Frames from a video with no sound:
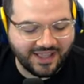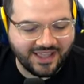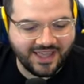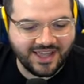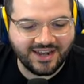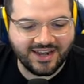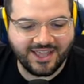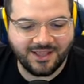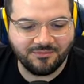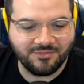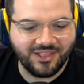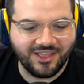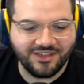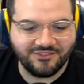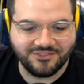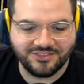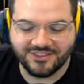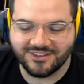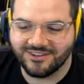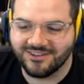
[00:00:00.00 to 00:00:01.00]
goddamn
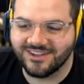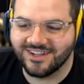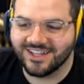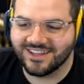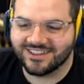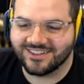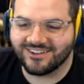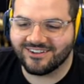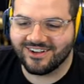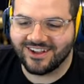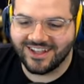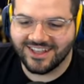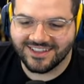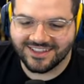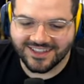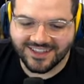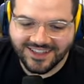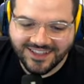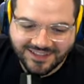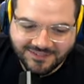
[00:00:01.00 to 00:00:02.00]
life, dude. That's
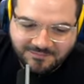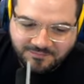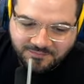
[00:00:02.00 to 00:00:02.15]
crazy.